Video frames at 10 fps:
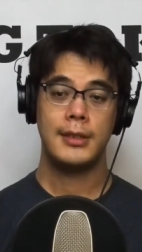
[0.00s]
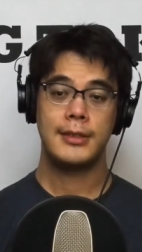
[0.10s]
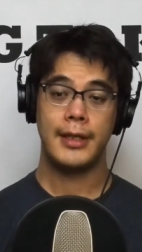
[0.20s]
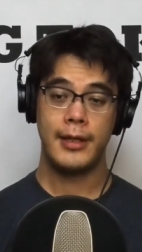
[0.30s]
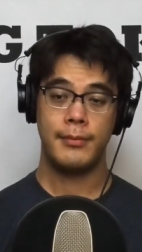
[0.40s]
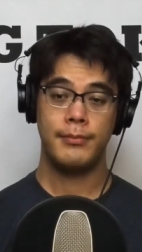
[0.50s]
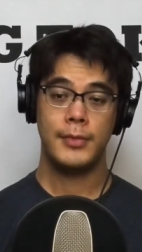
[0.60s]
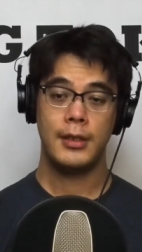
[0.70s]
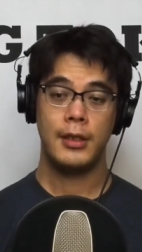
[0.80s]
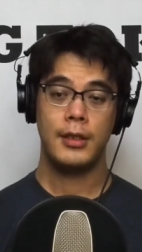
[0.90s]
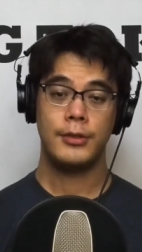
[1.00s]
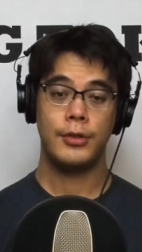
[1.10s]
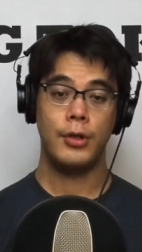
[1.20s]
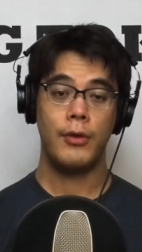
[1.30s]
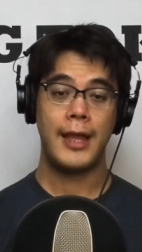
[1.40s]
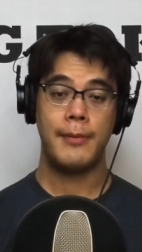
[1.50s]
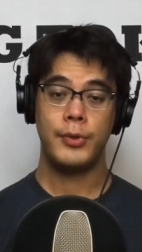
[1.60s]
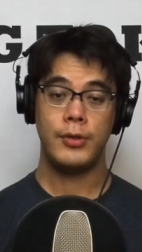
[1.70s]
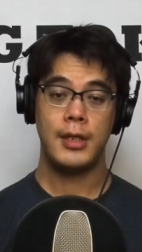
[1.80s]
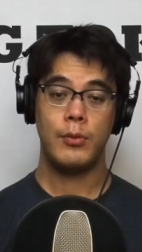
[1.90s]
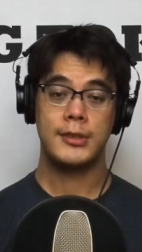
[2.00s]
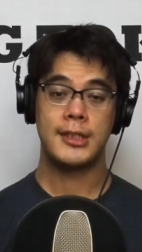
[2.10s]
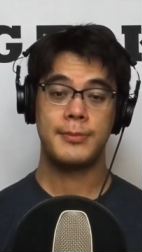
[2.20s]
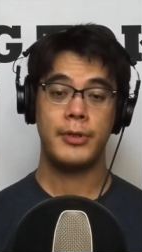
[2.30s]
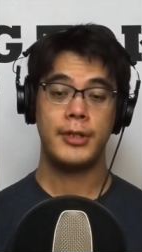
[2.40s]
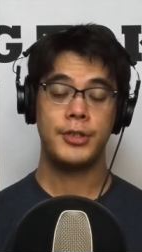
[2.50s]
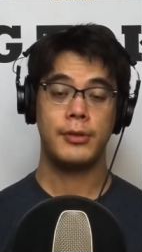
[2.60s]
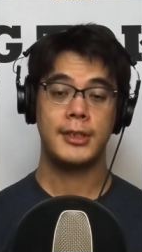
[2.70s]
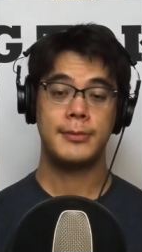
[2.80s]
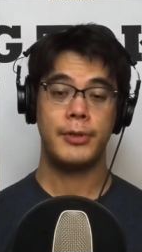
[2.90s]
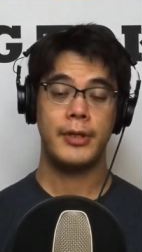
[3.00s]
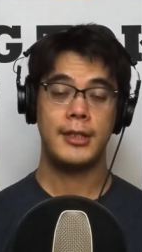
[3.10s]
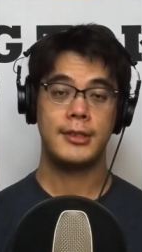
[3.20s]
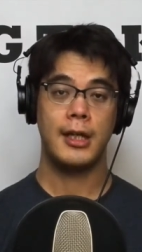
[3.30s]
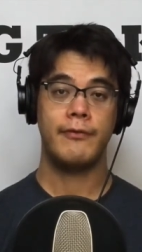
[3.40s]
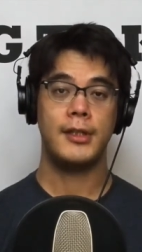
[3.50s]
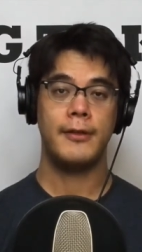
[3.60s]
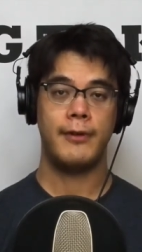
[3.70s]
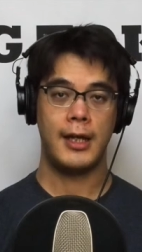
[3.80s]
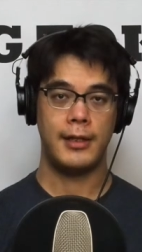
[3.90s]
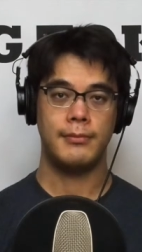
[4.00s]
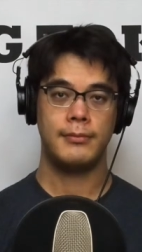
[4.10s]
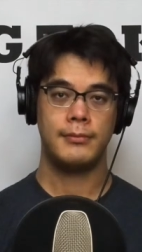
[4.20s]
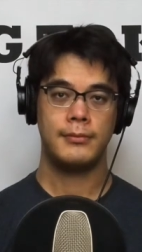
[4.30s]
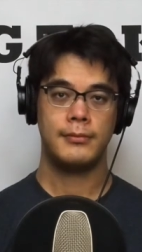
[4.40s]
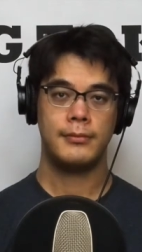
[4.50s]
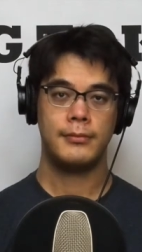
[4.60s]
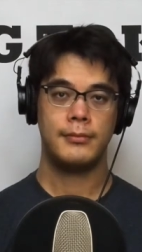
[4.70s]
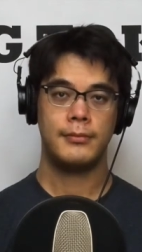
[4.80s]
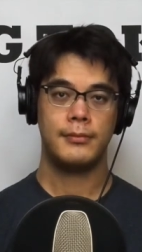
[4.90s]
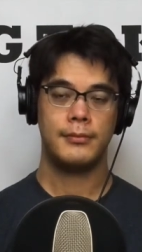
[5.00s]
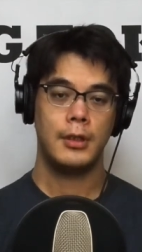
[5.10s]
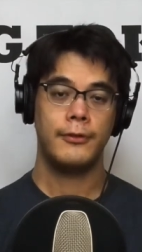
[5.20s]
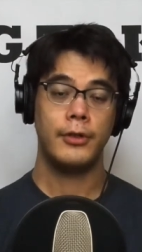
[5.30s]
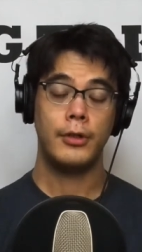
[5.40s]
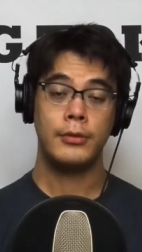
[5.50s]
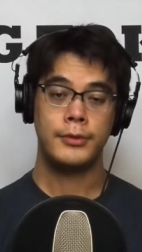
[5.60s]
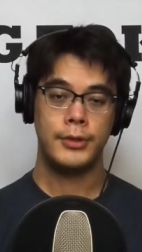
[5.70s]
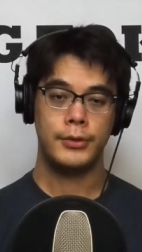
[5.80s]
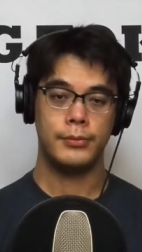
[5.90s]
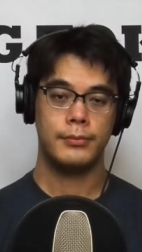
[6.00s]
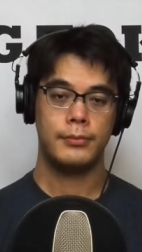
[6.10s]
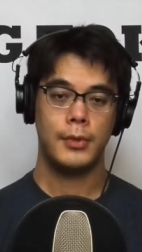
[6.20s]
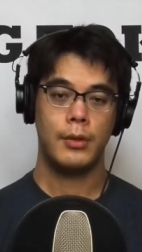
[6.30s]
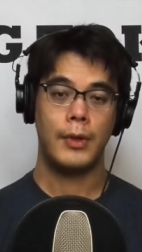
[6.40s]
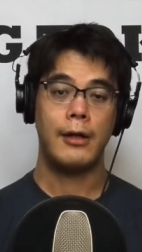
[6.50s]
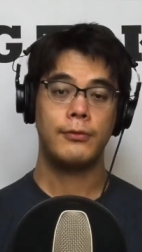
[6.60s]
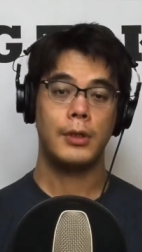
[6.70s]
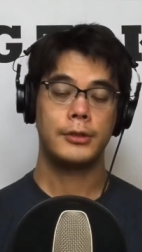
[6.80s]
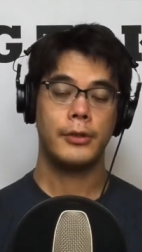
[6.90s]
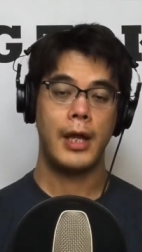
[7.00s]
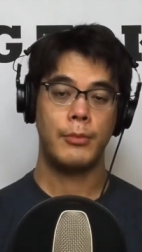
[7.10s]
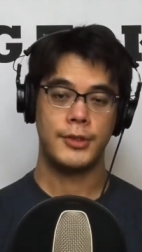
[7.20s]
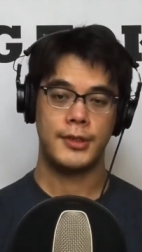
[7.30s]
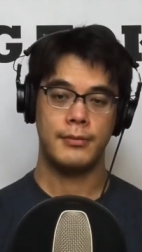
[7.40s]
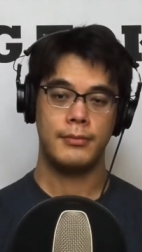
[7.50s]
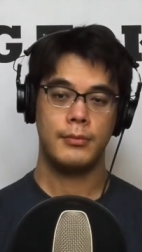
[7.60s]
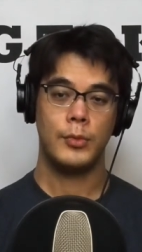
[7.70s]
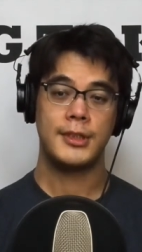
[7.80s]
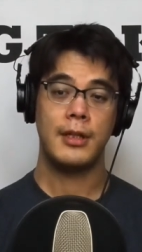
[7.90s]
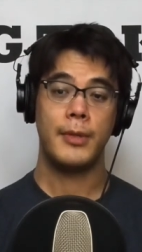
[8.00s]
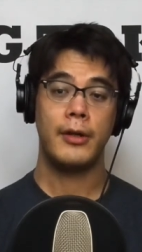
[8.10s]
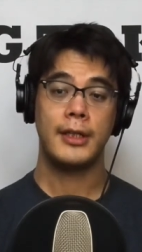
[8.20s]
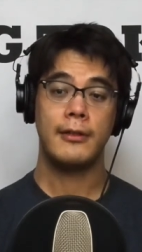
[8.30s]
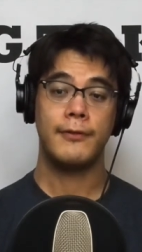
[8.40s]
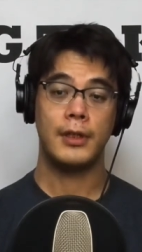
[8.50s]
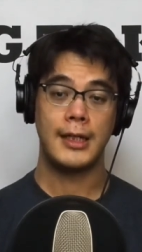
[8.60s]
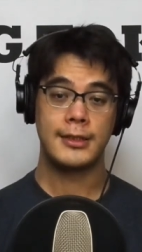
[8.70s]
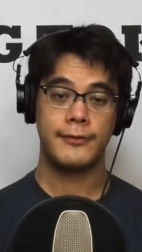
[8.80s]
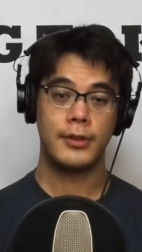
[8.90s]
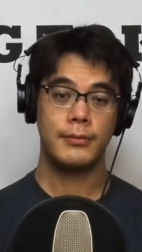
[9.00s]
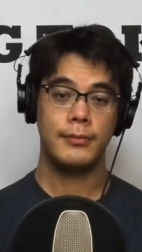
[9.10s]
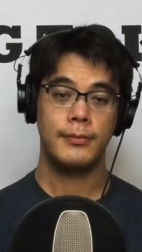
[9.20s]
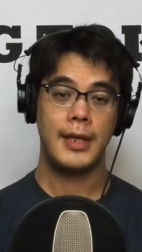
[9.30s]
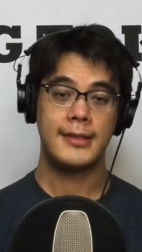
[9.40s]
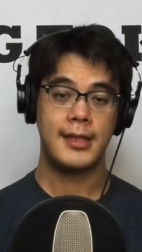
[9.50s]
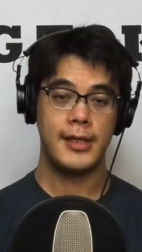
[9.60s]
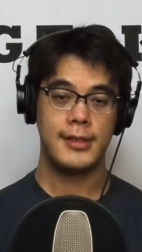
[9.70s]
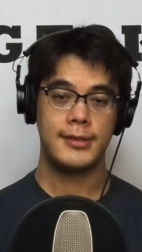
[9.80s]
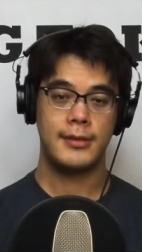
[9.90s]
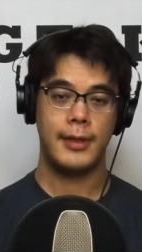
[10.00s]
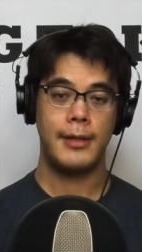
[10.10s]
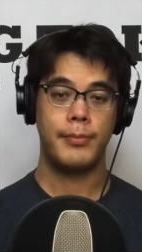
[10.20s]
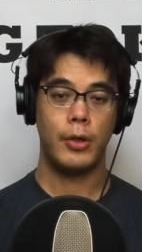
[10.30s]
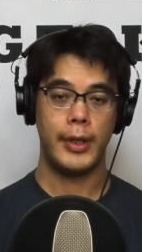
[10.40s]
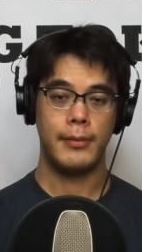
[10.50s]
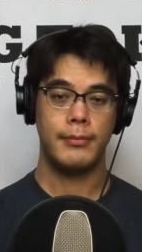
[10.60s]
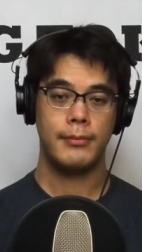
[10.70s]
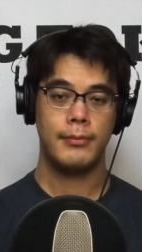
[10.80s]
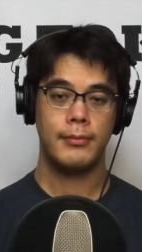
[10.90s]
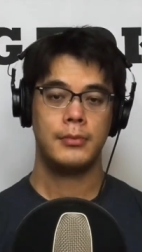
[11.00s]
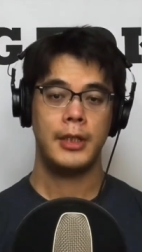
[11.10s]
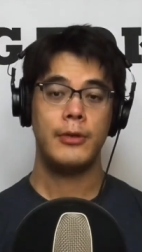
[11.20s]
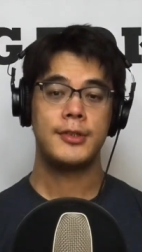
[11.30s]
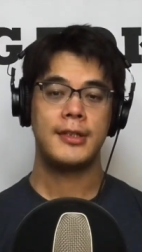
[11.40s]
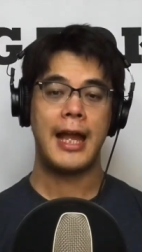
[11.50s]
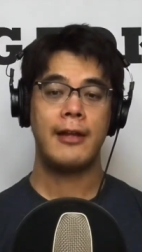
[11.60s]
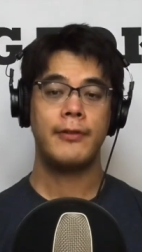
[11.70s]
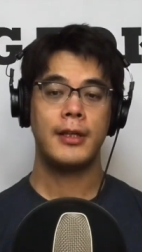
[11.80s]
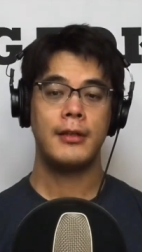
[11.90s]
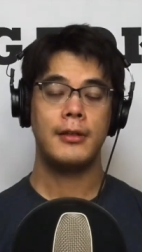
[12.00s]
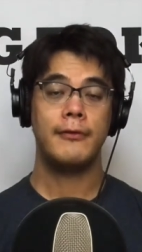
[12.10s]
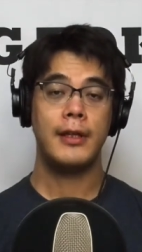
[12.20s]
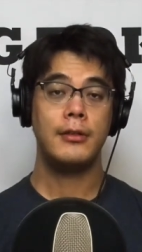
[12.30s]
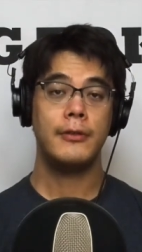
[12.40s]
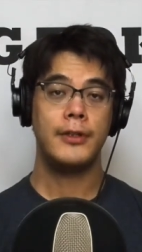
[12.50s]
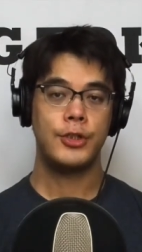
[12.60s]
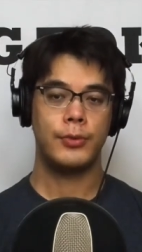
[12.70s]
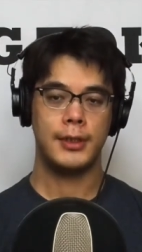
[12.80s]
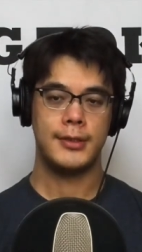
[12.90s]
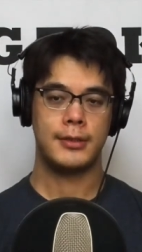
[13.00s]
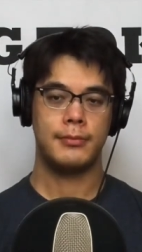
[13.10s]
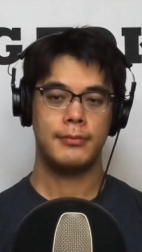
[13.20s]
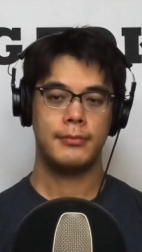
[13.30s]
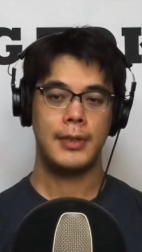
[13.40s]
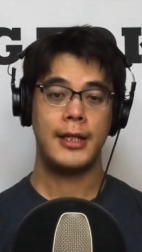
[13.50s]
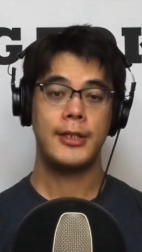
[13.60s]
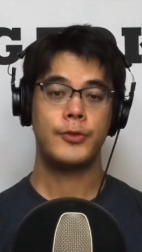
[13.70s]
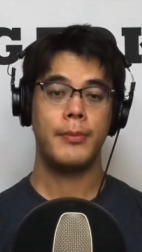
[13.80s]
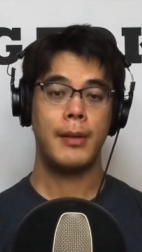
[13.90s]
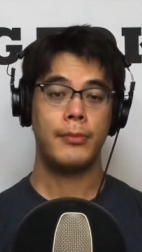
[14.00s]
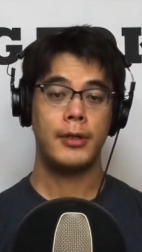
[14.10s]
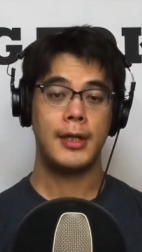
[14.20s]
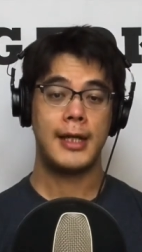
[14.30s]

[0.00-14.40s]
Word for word: To him, to know that beauty was a spiritual experience of the divine. Footnote 2 Ralph Waldo Emerson was an American philosopher, essayist, and poet. He was an advocate of individualism and is remembered